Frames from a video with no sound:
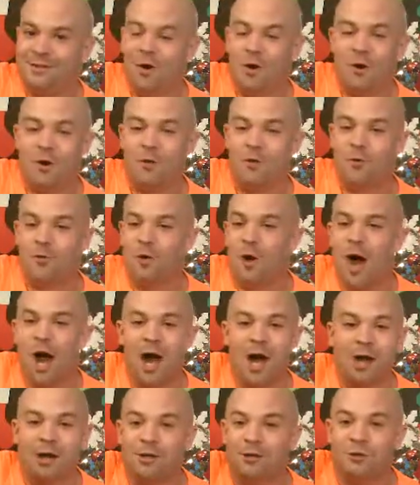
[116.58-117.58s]
Go
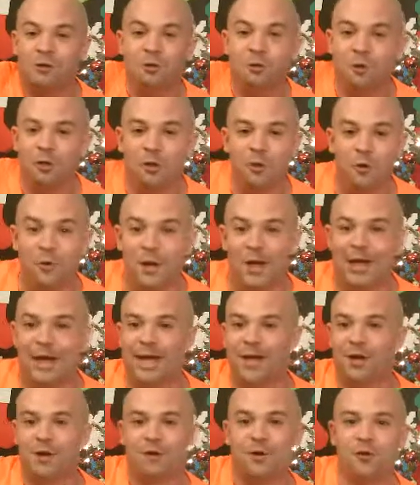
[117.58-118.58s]
uh, Hulu
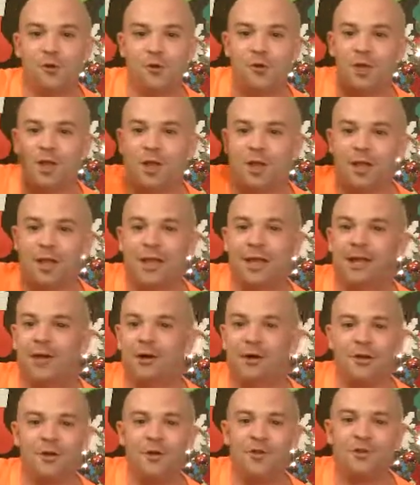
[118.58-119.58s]
it or Google it
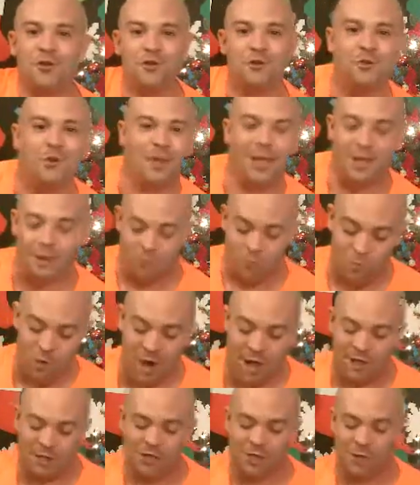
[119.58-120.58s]
or YouTube it and
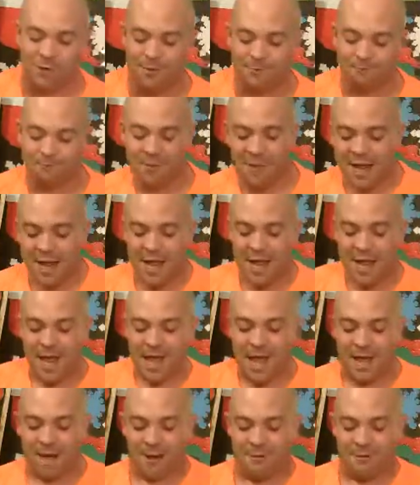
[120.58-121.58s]
watch it.
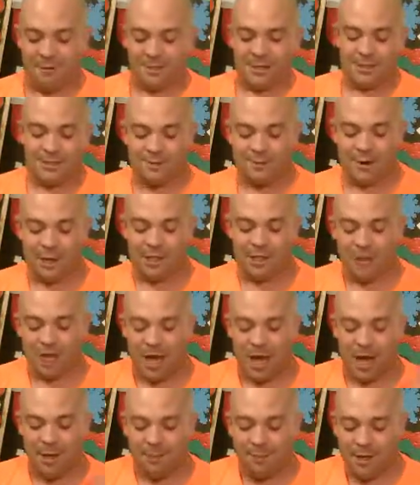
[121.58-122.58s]
Anyways, great
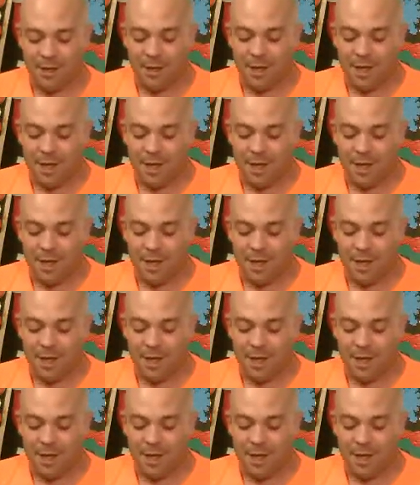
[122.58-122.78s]
job.